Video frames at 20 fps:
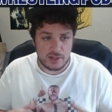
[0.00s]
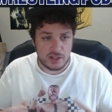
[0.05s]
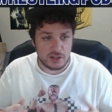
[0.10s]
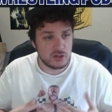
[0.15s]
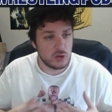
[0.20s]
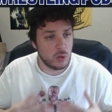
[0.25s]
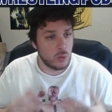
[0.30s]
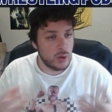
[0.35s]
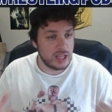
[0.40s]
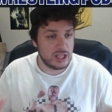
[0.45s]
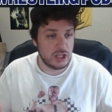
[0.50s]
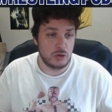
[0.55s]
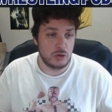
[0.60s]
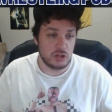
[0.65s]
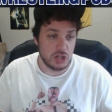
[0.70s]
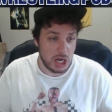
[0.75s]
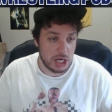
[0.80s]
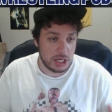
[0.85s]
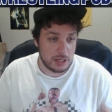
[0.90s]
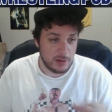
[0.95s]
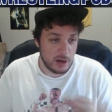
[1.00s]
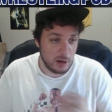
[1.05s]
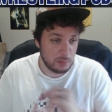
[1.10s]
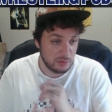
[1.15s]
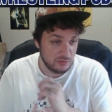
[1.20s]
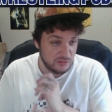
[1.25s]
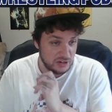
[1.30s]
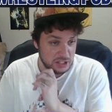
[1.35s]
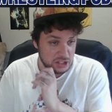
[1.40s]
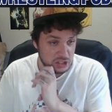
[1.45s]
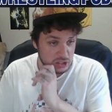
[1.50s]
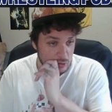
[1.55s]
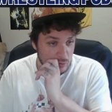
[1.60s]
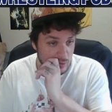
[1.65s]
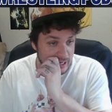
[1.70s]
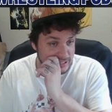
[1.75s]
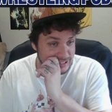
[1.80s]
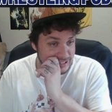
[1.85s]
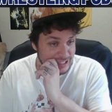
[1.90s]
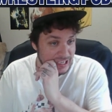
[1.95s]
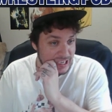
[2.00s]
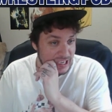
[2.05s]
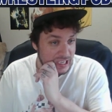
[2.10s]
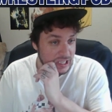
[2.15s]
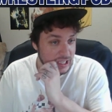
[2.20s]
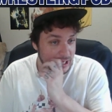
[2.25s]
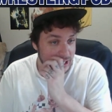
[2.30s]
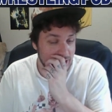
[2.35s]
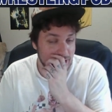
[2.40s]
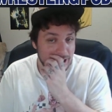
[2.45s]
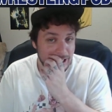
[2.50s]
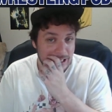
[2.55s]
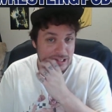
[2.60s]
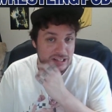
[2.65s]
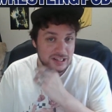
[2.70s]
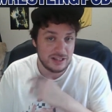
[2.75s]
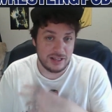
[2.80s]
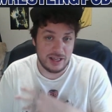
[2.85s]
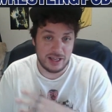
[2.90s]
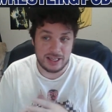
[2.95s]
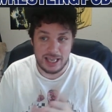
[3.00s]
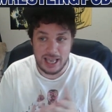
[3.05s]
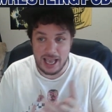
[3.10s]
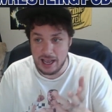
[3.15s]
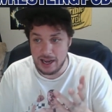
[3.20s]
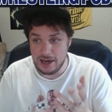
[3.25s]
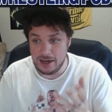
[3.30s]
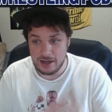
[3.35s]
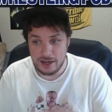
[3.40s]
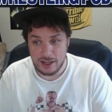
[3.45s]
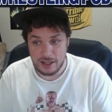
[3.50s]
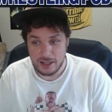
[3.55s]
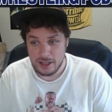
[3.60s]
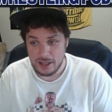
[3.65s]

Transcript: So when you talk about professional wrestling, again,